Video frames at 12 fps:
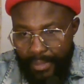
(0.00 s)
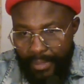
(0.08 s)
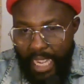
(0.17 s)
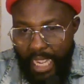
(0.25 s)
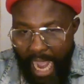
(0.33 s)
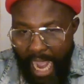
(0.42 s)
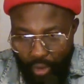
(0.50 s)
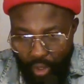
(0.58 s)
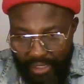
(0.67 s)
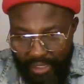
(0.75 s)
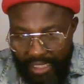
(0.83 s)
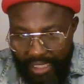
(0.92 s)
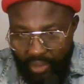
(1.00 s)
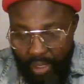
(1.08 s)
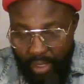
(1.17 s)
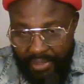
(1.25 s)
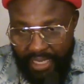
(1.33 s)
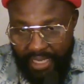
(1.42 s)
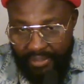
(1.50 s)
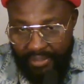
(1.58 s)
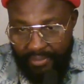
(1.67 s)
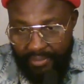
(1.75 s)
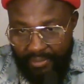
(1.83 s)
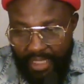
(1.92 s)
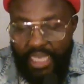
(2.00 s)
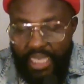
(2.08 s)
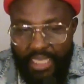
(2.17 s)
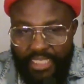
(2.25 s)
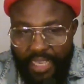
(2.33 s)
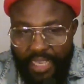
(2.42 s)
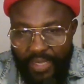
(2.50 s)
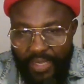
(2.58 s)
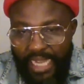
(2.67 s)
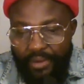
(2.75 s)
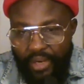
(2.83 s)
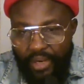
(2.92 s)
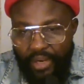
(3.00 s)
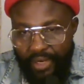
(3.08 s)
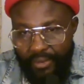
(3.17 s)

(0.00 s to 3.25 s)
Are you understanding what I'm saying? He's a big time criminal.